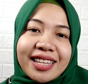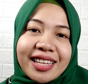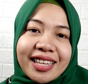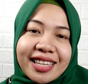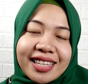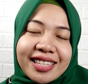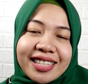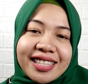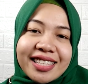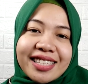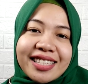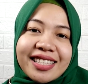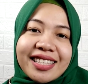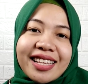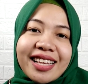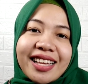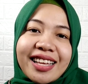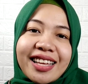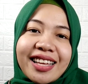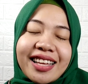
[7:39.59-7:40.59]
is
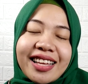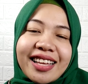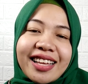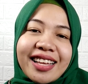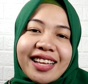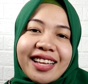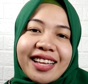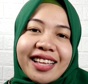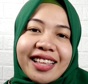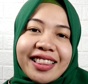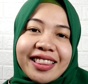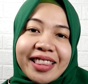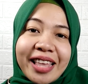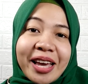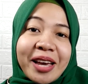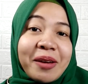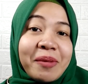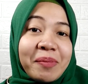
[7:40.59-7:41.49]
take